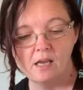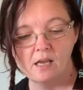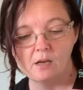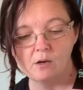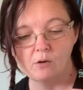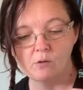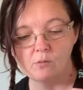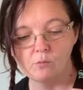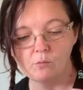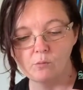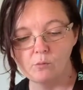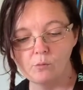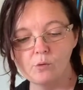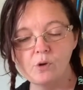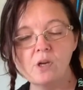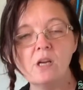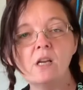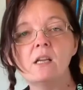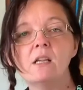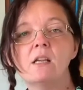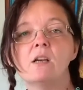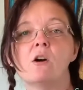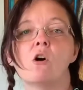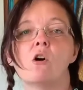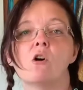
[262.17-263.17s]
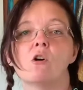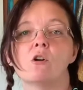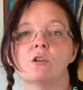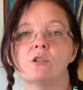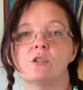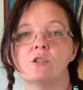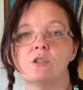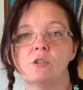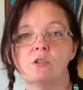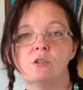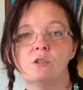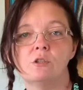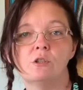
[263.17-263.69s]
really hard
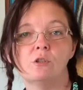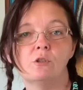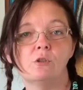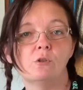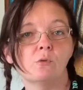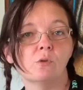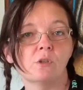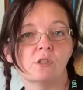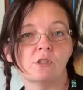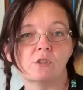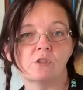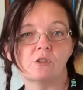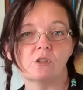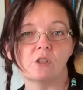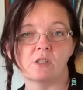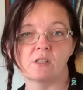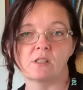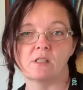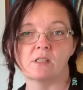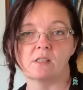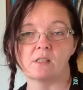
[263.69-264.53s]
to do it justice.